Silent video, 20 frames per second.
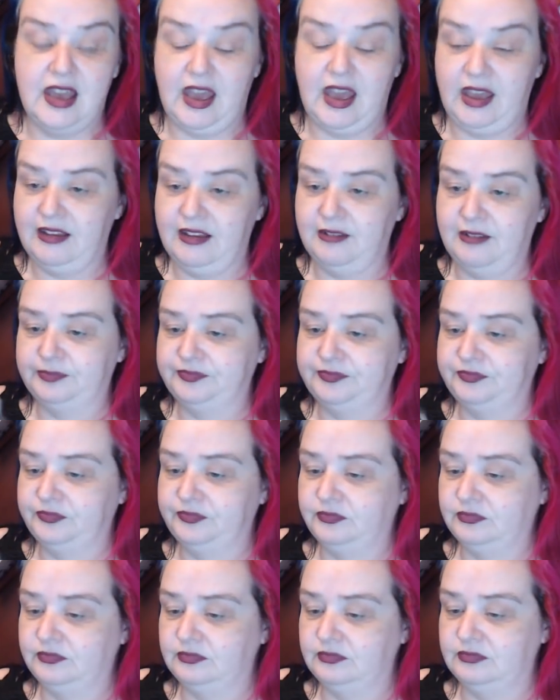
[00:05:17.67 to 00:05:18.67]

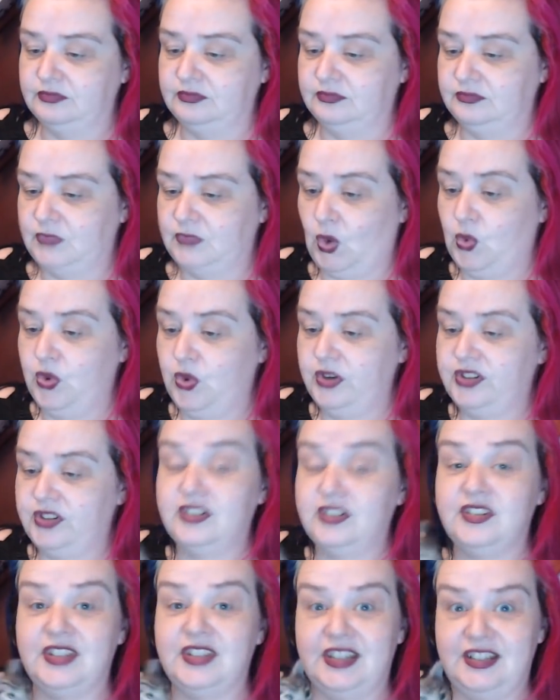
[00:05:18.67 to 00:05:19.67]

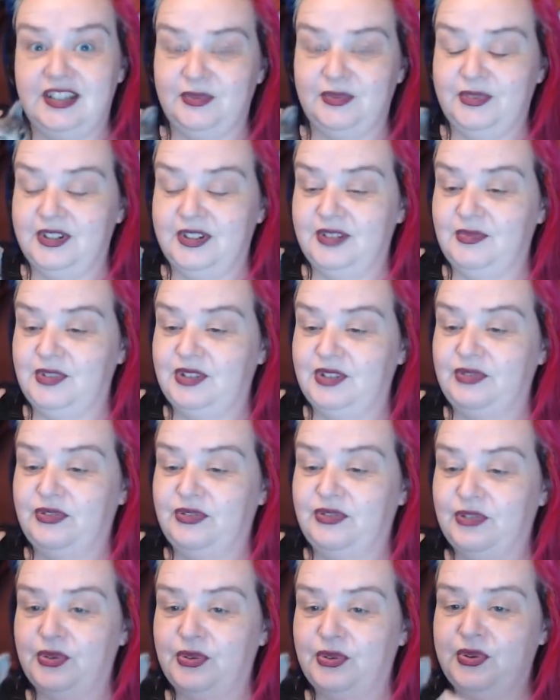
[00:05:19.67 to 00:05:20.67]
orders, that's the word I'm looking
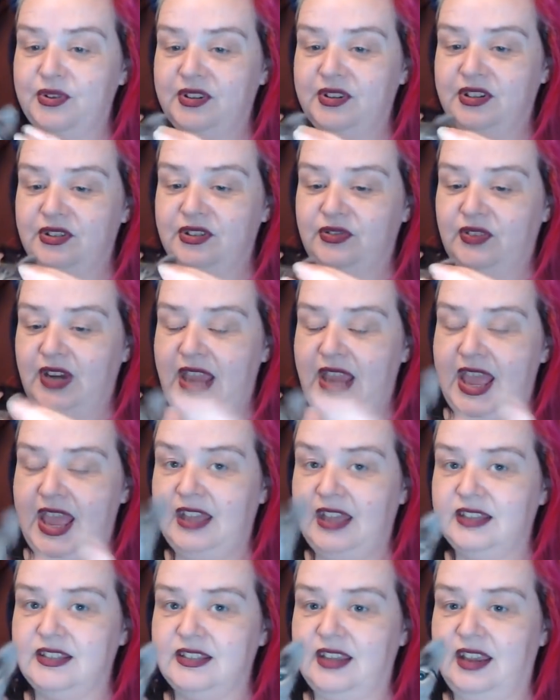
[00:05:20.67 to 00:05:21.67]
for, orders for
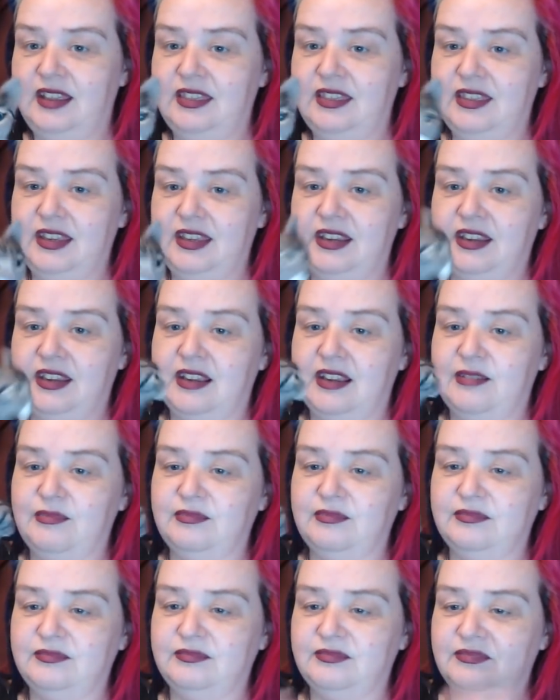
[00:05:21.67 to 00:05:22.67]
cats. I think
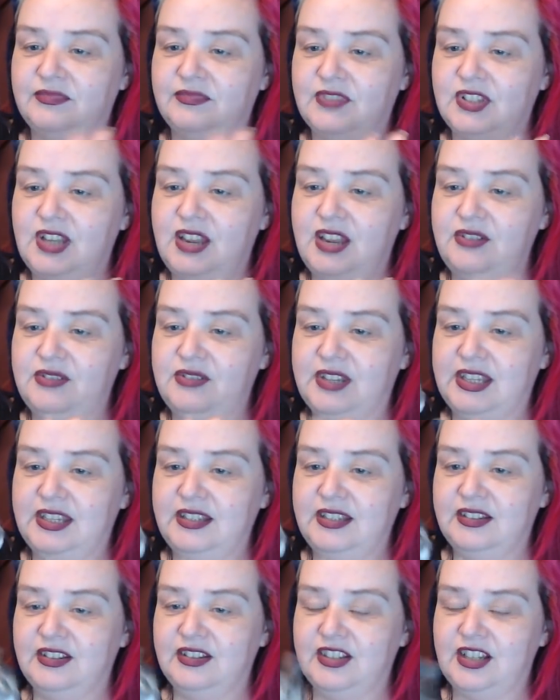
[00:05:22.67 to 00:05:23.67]
I'm
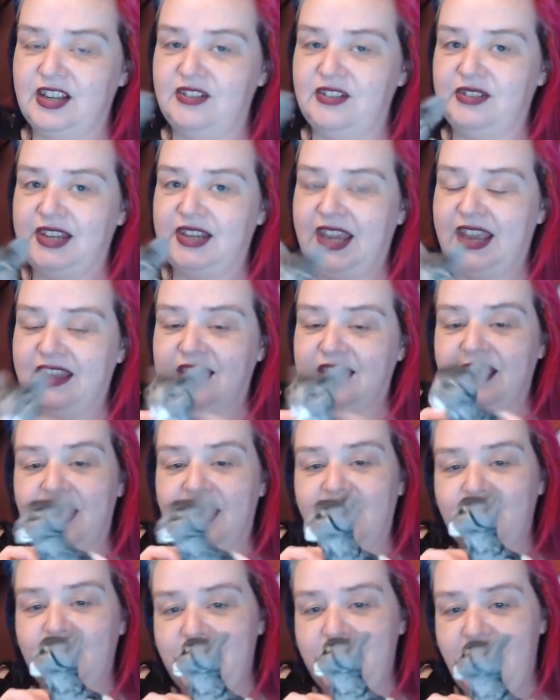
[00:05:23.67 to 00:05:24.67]
slowly getting
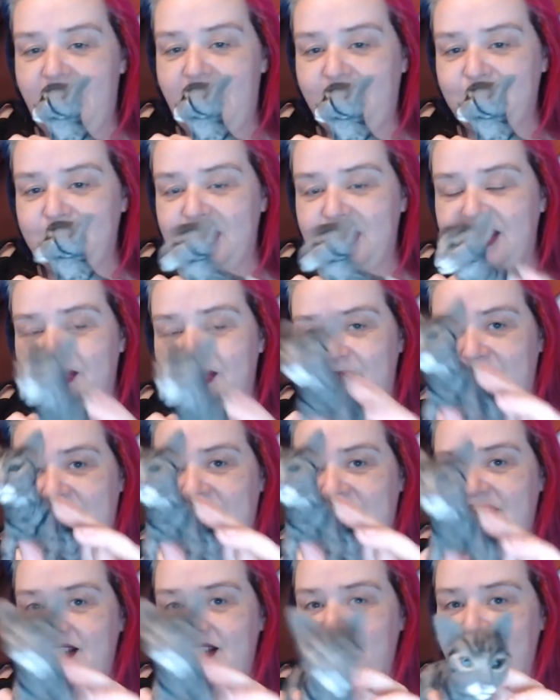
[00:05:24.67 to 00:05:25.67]
there, quite happy with
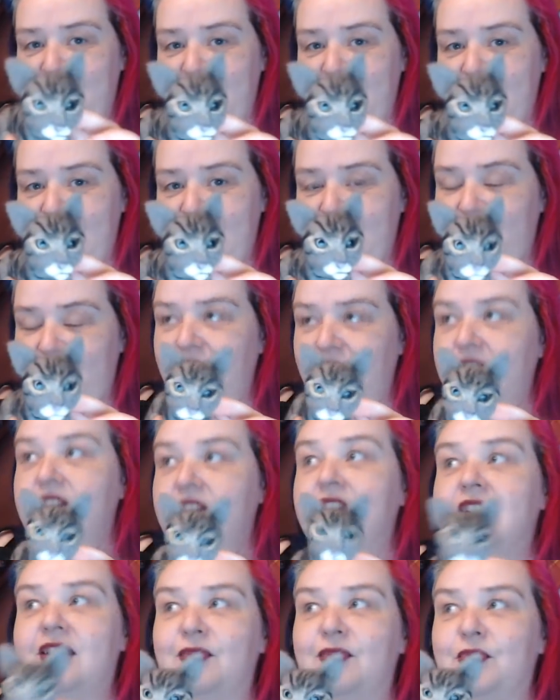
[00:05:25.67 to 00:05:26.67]
this little guy. I'll
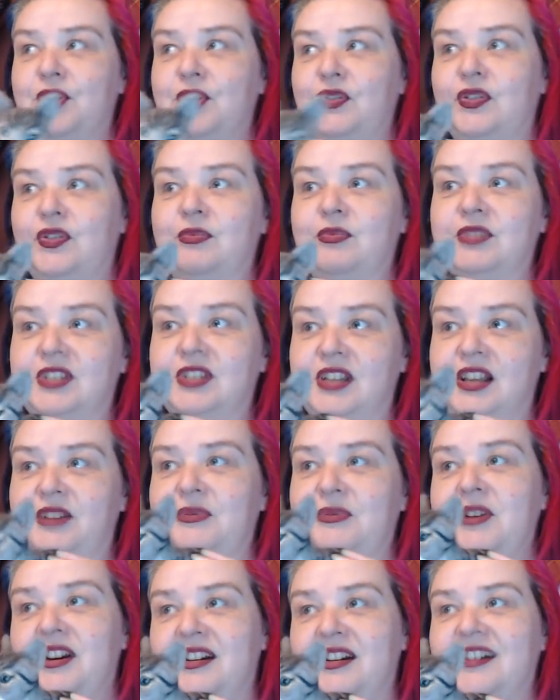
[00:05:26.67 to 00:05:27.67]
move him
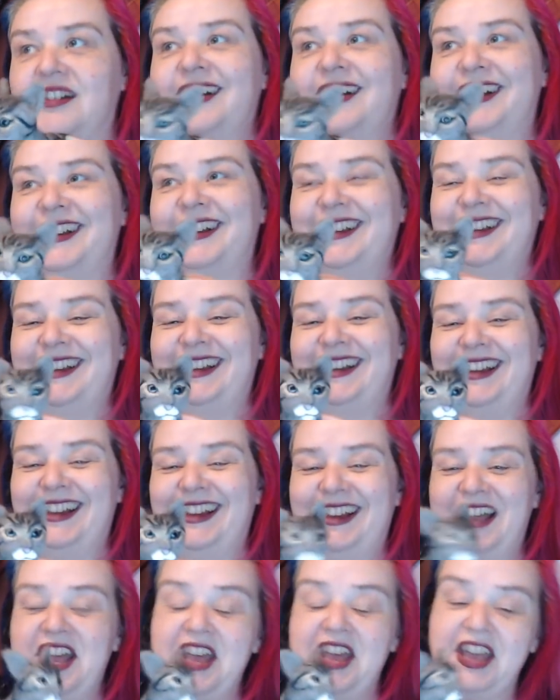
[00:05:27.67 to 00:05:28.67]
slower.
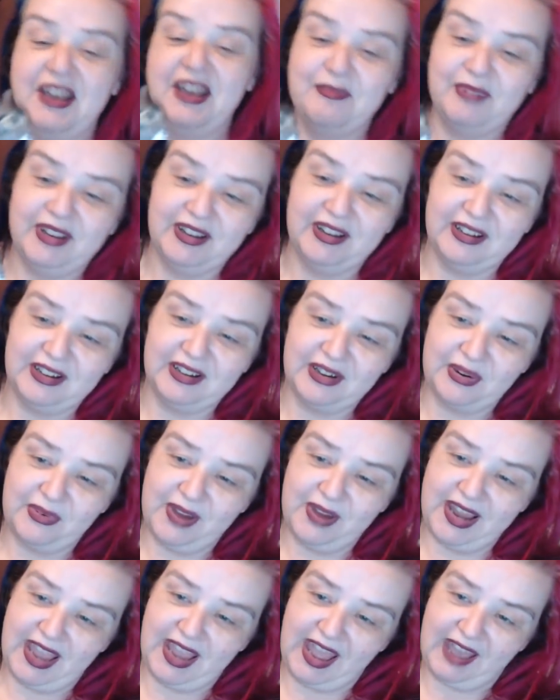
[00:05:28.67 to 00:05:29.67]
But
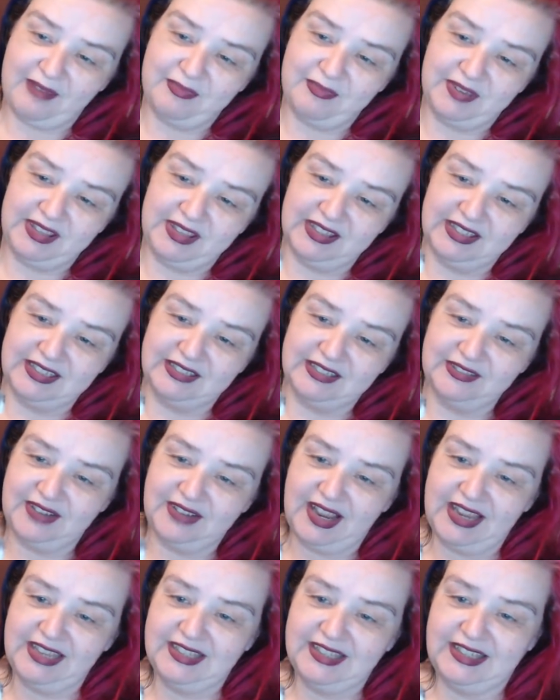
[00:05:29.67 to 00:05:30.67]
quite happy this little
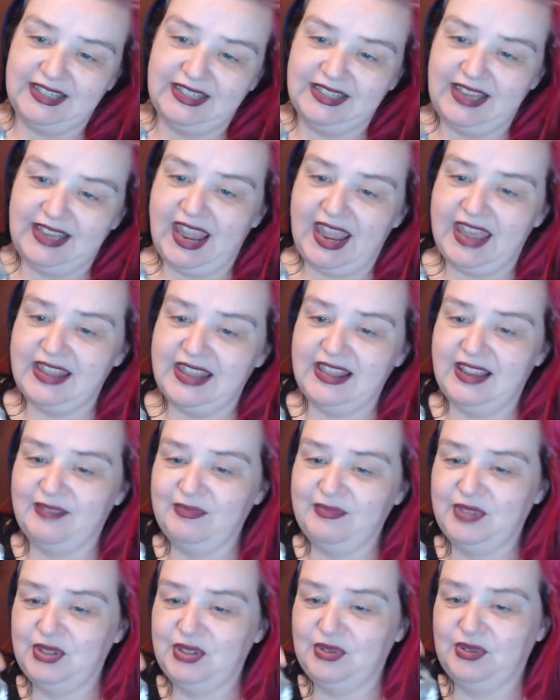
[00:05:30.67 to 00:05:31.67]
guy's getting.
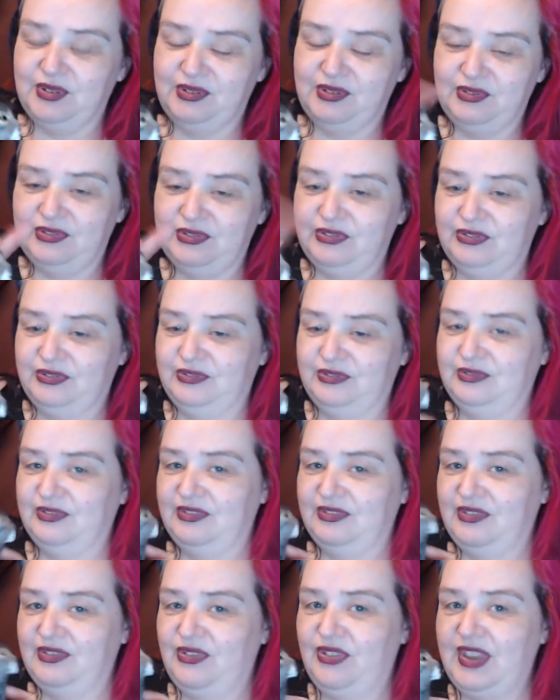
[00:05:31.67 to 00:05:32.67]
I'm sort of
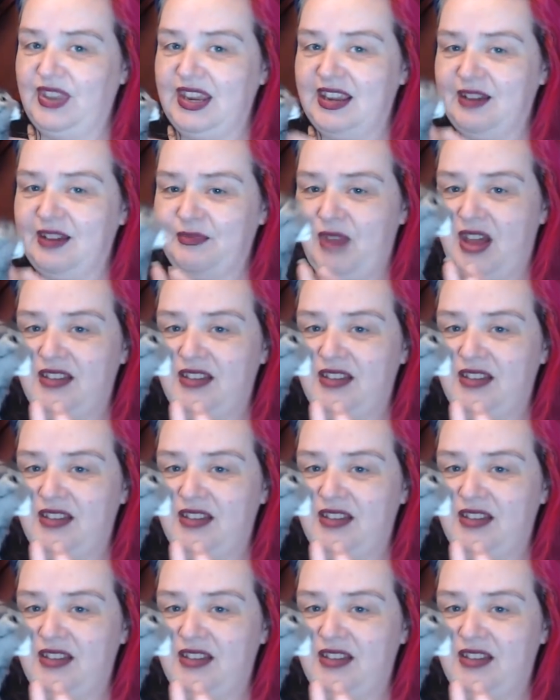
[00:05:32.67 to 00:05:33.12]
think I'm